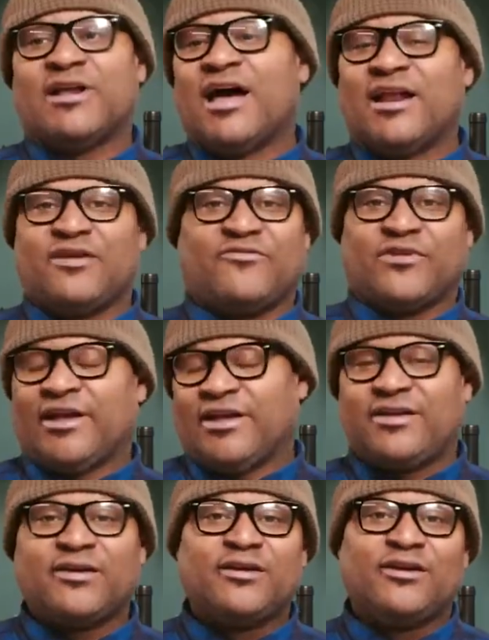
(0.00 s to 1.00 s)
not if
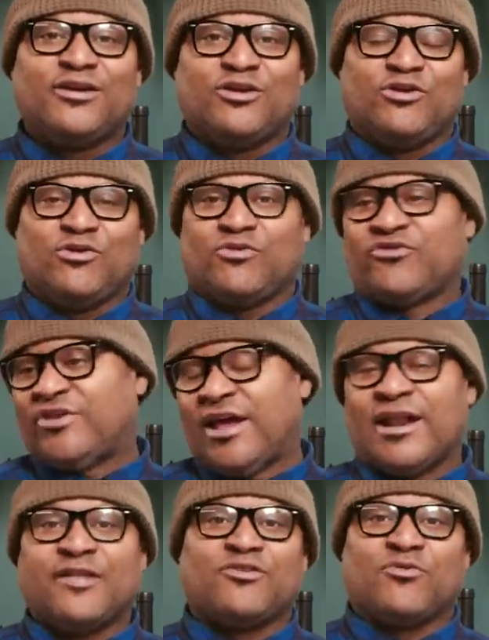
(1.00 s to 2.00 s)
like, you're
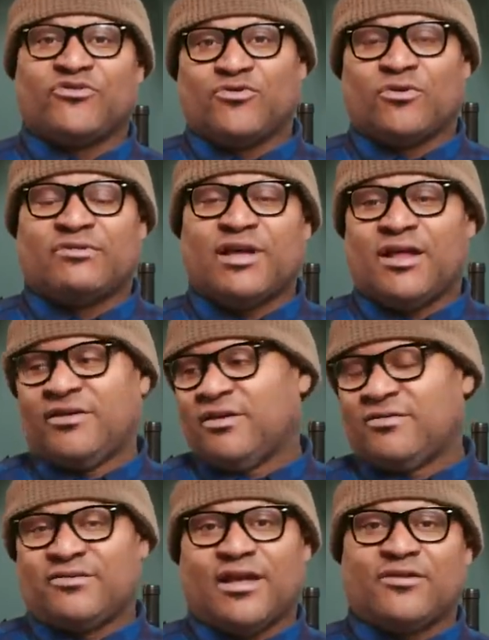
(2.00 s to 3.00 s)
staying at the resort down
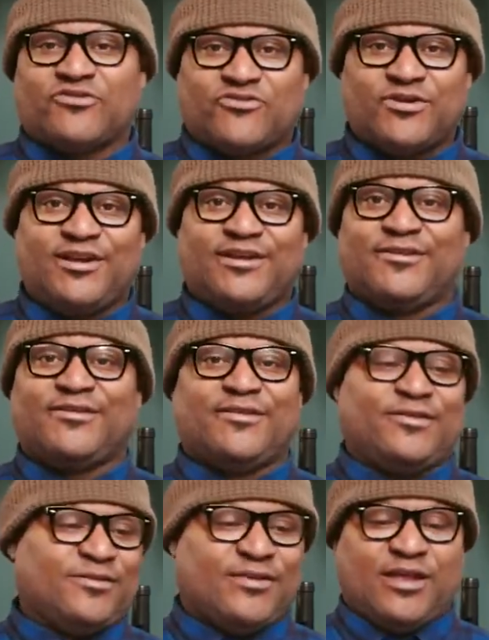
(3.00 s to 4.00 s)
the street
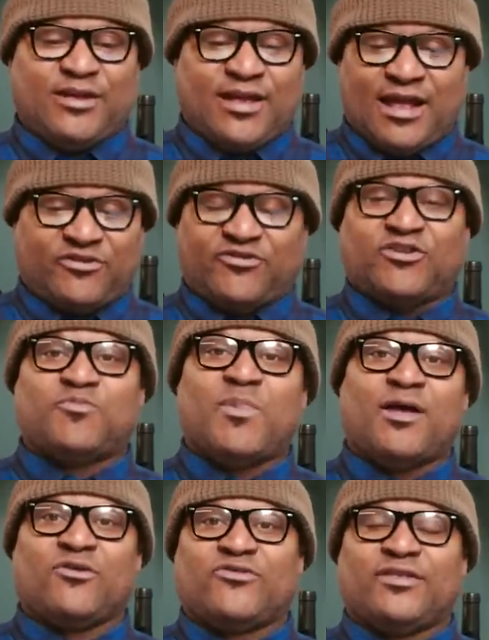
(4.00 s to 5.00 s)
and they had 6
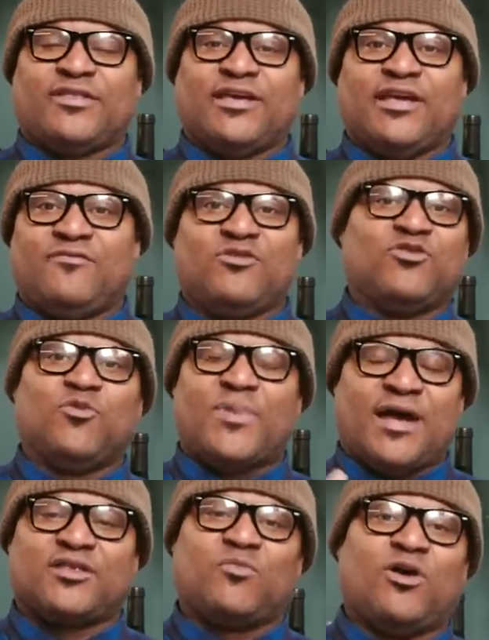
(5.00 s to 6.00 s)
bottles that they gave you and you
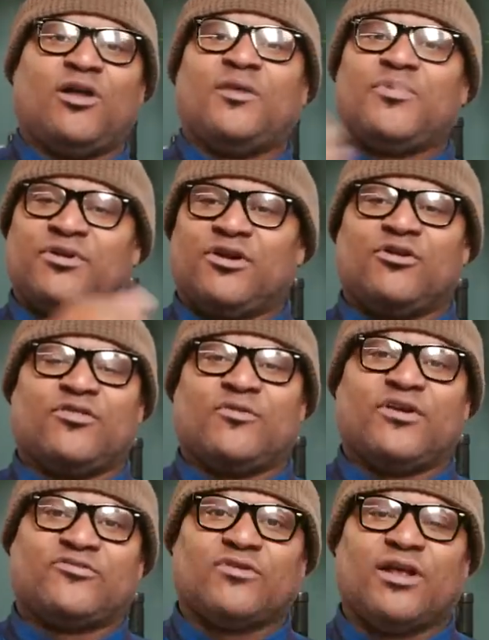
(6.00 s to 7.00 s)
packed them all up and go to the
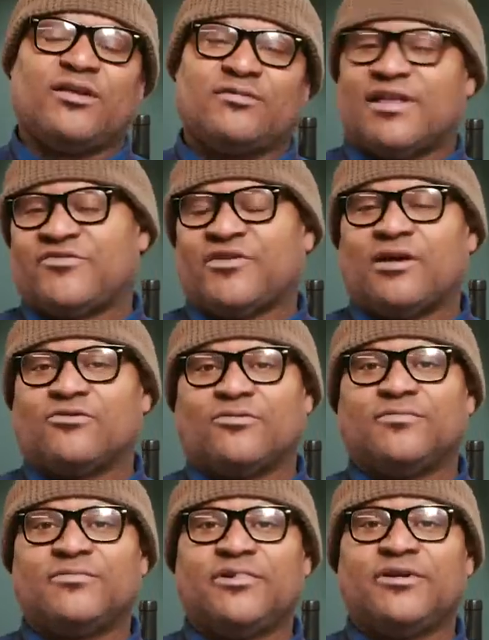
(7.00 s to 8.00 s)
restaurant. That's not
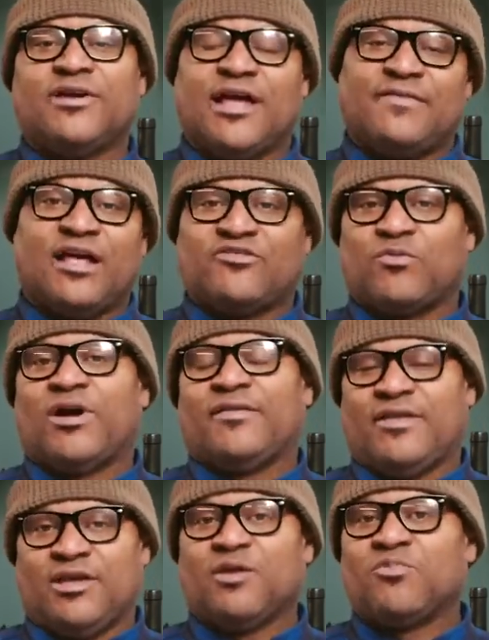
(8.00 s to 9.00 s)
cool. And that's why
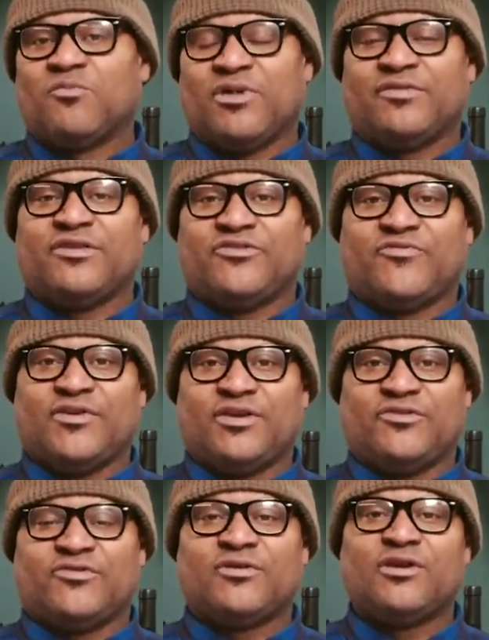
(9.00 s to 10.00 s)
they implement these
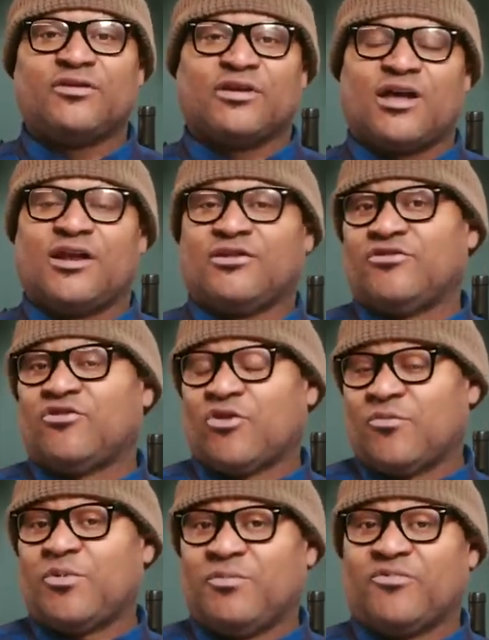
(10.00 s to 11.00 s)
fees to kind of
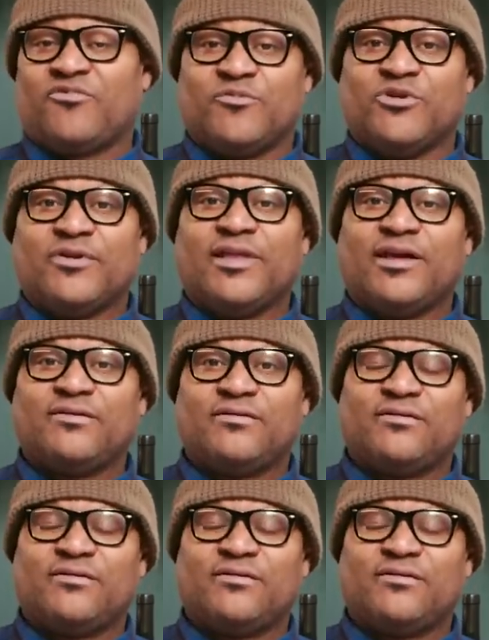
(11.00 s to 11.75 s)
deter people from doing that.